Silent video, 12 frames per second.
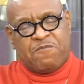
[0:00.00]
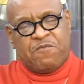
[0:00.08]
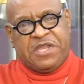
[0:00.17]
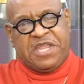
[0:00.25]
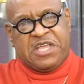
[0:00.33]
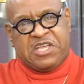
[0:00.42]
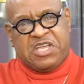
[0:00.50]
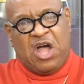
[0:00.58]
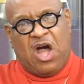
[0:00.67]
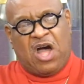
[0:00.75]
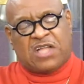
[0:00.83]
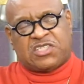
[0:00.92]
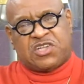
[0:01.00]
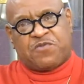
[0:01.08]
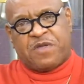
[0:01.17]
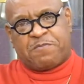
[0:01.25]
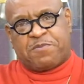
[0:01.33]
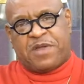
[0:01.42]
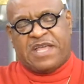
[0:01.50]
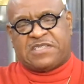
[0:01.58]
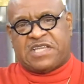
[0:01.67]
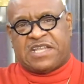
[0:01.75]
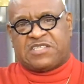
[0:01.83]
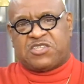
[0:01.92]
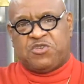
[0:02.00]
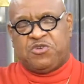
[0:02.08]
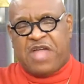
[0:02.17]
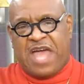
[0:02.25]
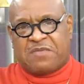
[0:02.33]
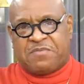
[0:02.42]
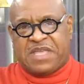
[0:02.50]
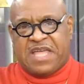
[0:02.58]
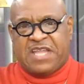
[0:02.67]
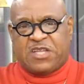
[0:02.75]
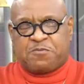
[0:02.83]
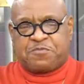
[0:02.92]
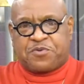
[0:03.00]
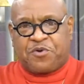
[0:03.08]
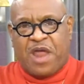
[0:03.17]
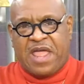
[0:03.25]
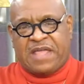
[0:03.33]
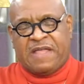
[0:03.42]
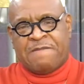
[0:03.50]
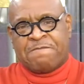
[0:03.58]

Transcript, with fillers: We need God to replace it. And so you got to begin to pray.